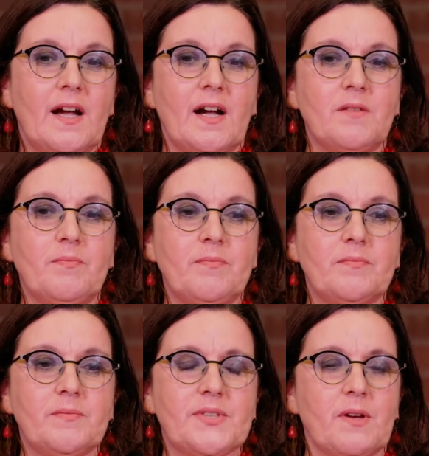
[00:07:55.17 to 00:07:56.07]

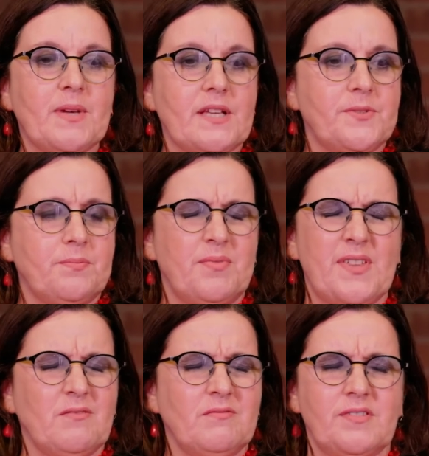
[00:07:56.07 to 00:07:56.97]
So I began to
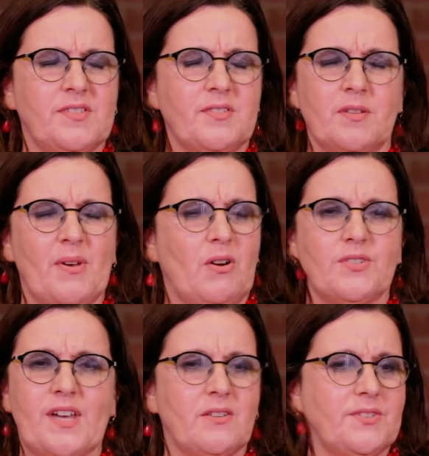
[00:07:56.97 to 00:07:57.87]
think, well, this is all a bit
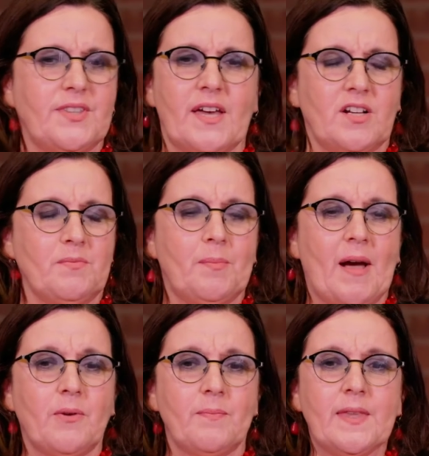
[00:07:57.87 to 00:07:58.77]
odd. How did that come
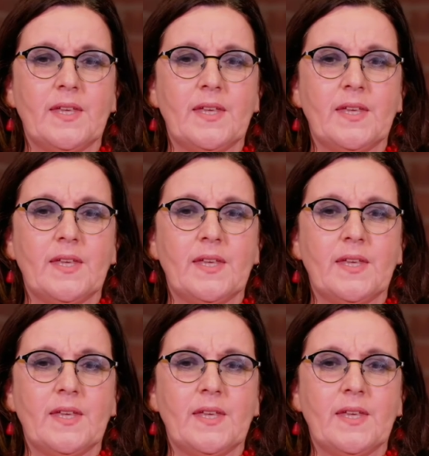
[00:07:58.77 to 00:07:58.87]
about?